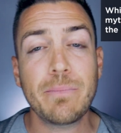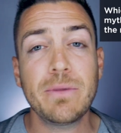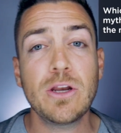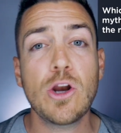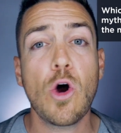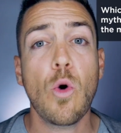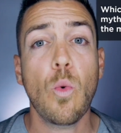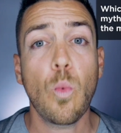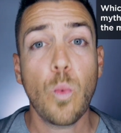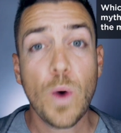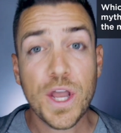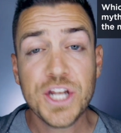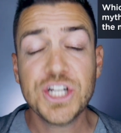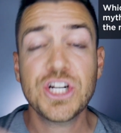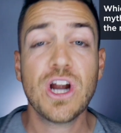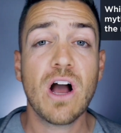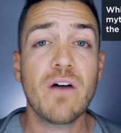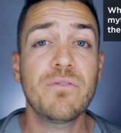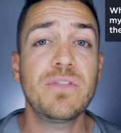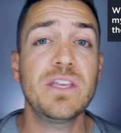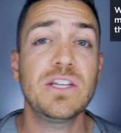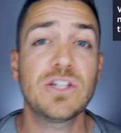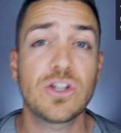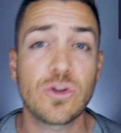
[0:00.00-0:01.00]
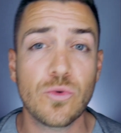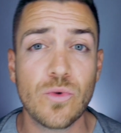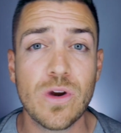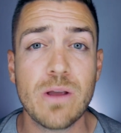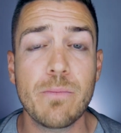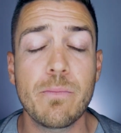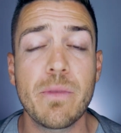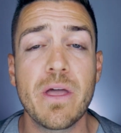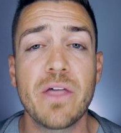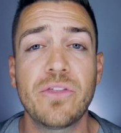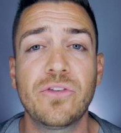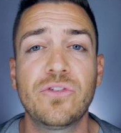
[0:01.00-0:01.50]
Let me know which of these
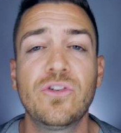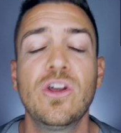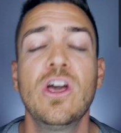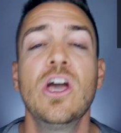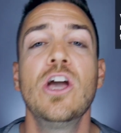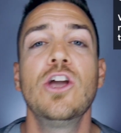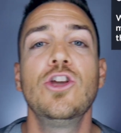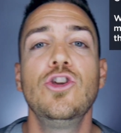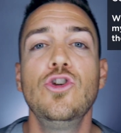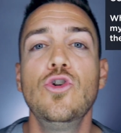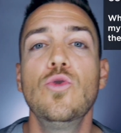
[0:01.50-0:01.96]
three myths